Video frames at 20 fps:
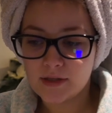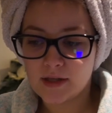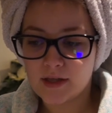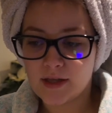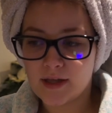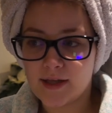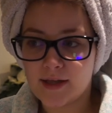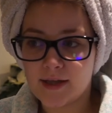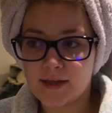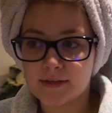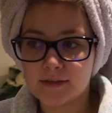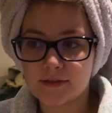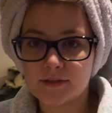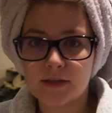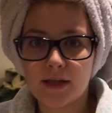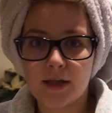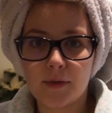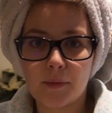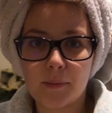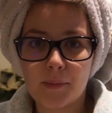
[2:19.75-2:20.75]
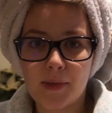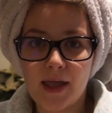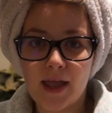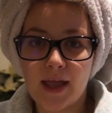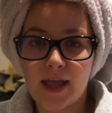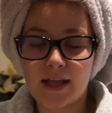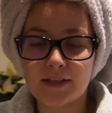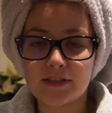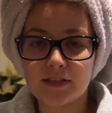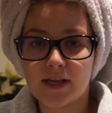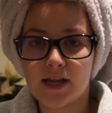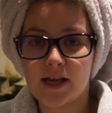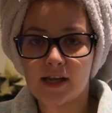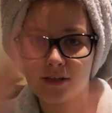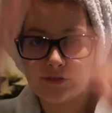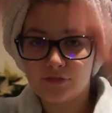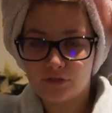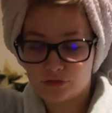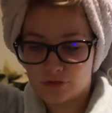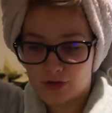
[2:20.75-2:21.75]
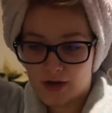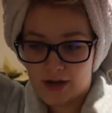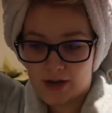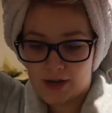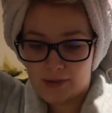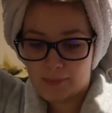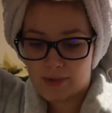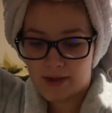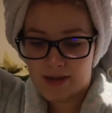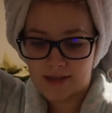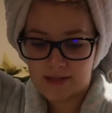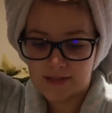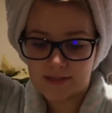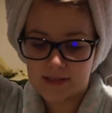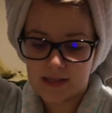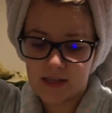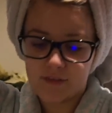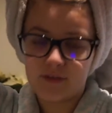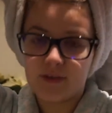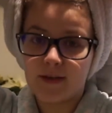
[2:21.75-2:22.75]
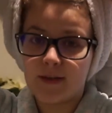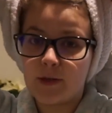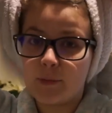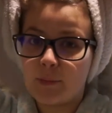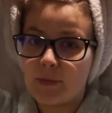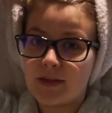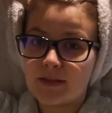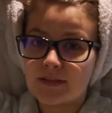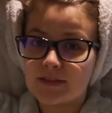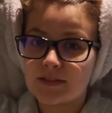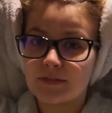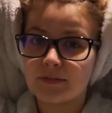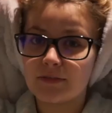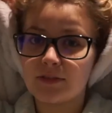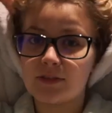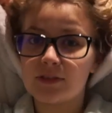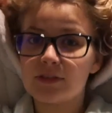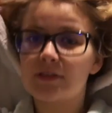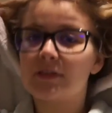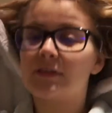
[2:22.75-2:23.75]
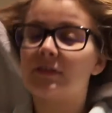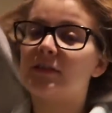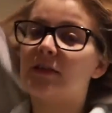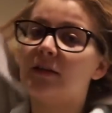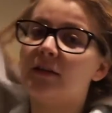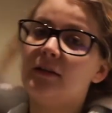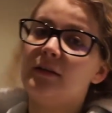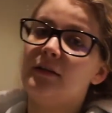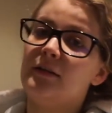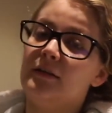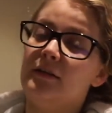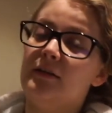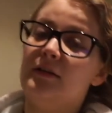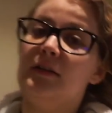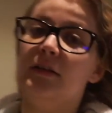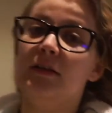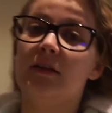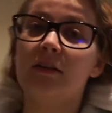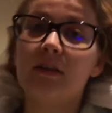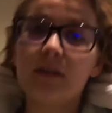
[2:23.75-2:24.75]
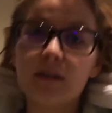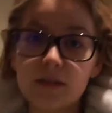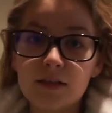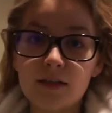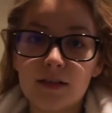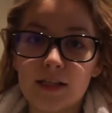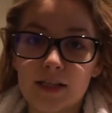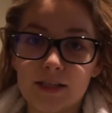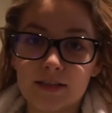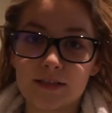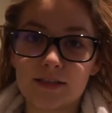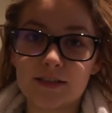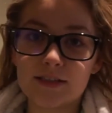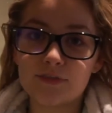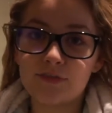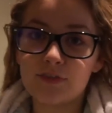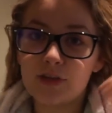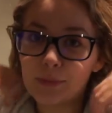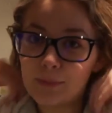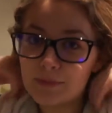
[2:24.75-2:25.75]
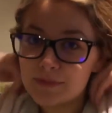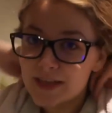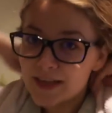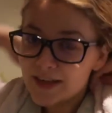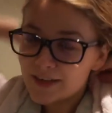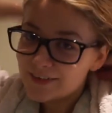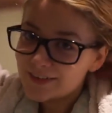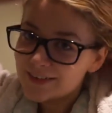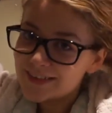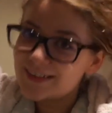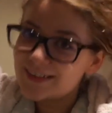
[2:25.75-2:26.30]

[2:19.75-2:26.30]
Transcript: and I want my hair to kind of dry by itself a little bit, so I'm just gonna let this flop down.